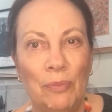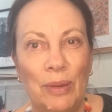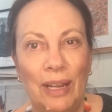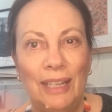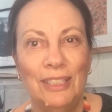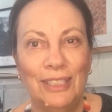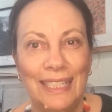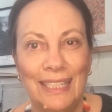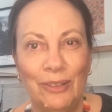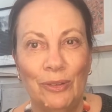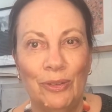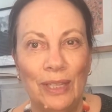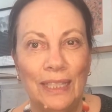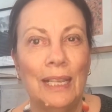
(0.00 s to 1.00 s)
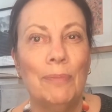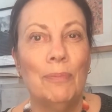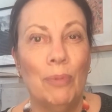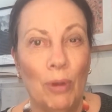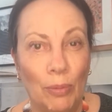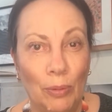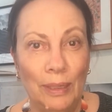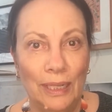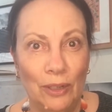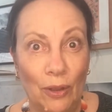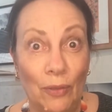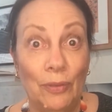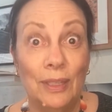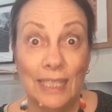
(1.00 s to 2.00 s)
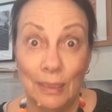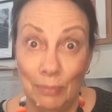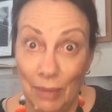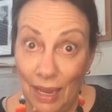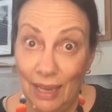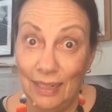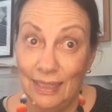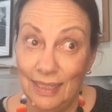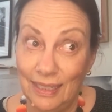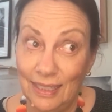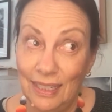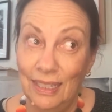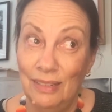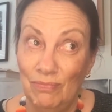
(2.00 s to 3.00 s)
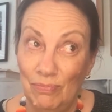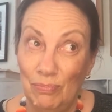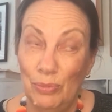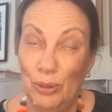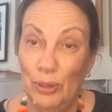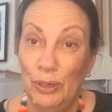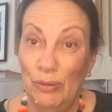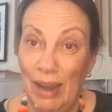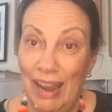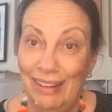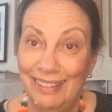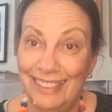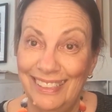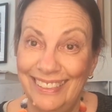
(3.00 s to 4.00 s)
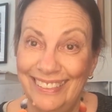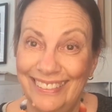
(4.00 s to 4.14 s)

but I still think they're probably not the smartest bird around.